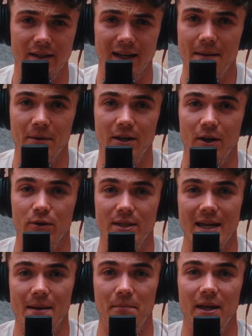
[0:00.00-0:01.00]
Let me know,
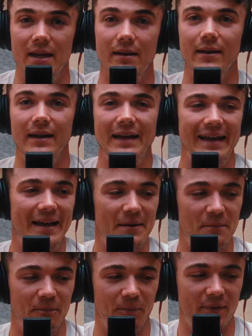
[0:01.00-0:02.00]
DM me
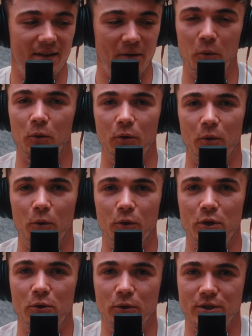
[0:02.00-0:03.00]
um, all, all,
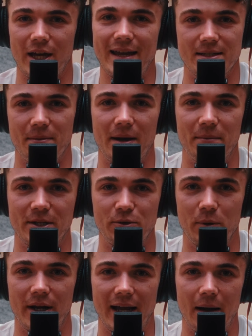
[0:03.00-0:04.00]
your takes about my
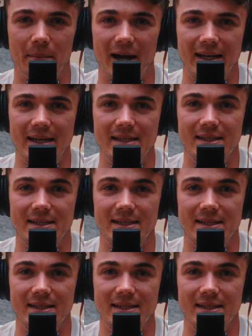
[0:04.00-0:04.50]
swing, how bad it is.